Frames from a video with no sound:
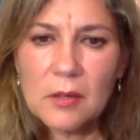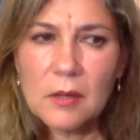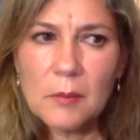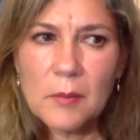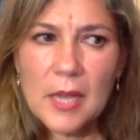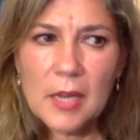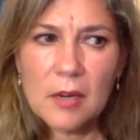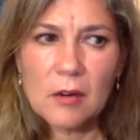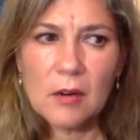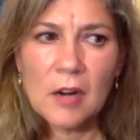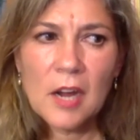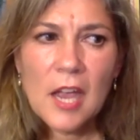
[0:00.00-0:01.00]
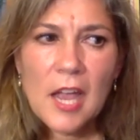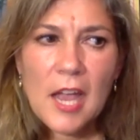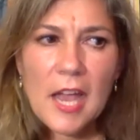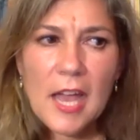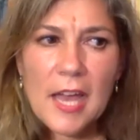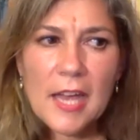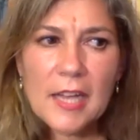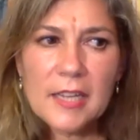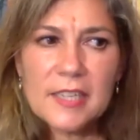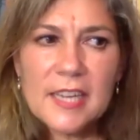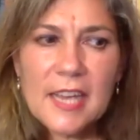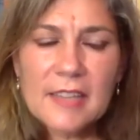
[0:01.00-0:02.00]
maker and
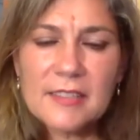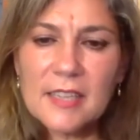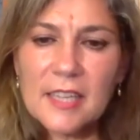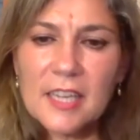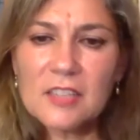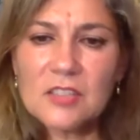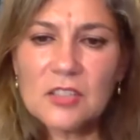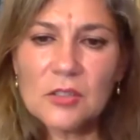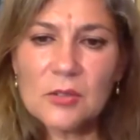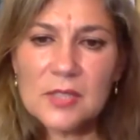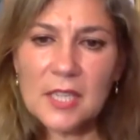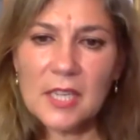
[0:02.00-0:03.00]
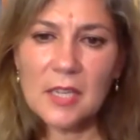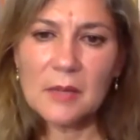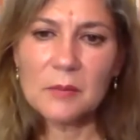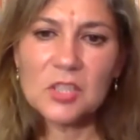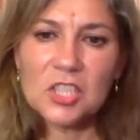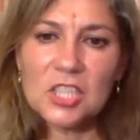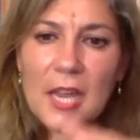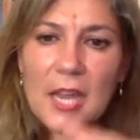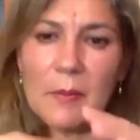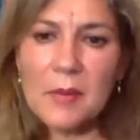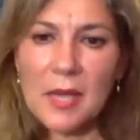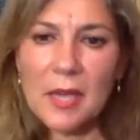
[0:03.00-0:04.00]
he has Glaser you see him
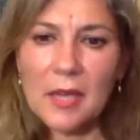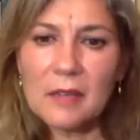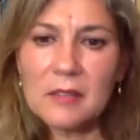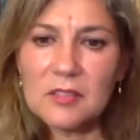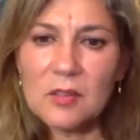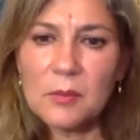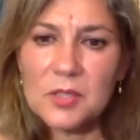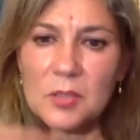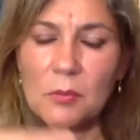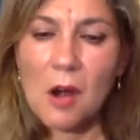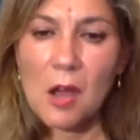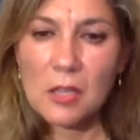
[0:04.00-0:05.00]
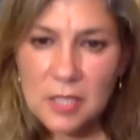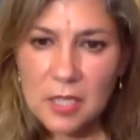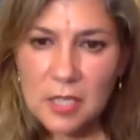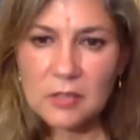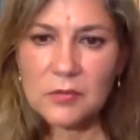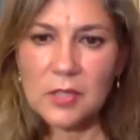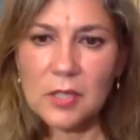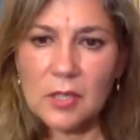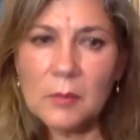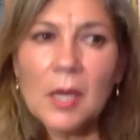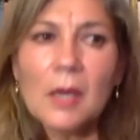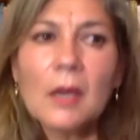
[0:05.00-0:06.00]
shaping it's almost a process film
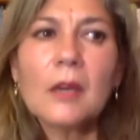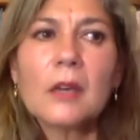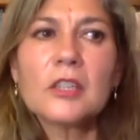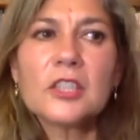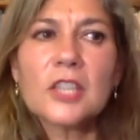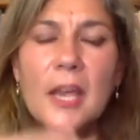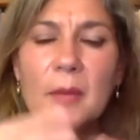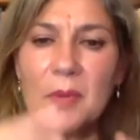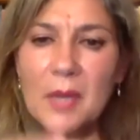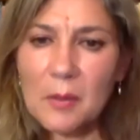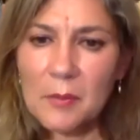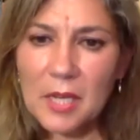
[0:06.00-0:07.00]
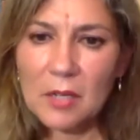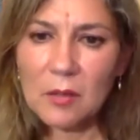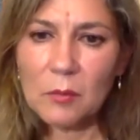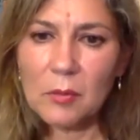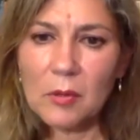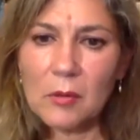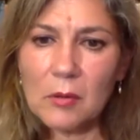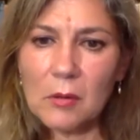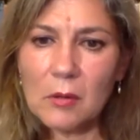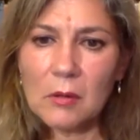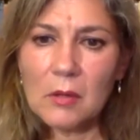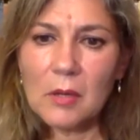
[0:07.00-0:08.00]
shaping a metal
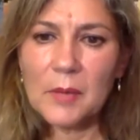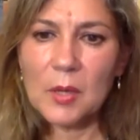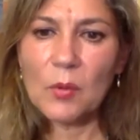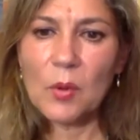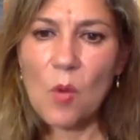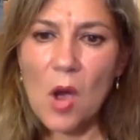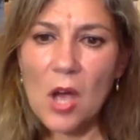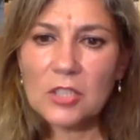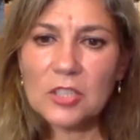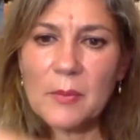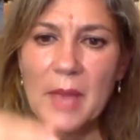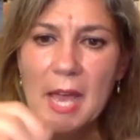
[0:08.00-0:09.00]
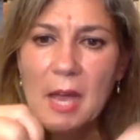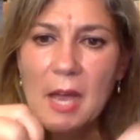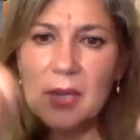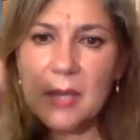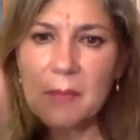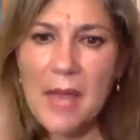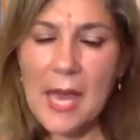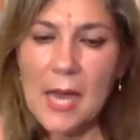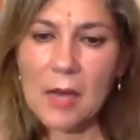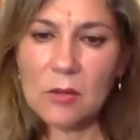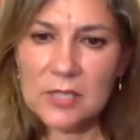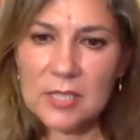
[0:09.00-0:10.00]
bowl i mean we watch him how he
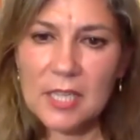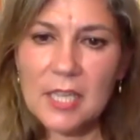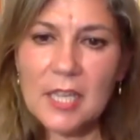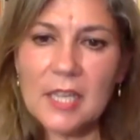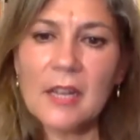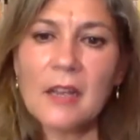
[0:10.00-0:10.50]
pounds it